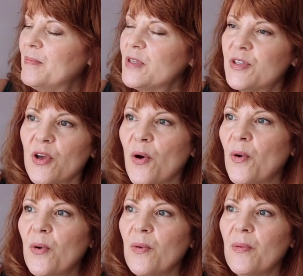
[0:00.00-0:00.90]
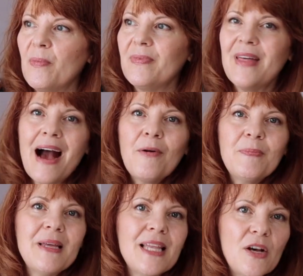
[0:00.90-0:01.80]
So that would
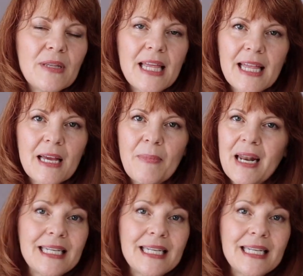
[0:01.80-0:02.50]
be the only thing about it.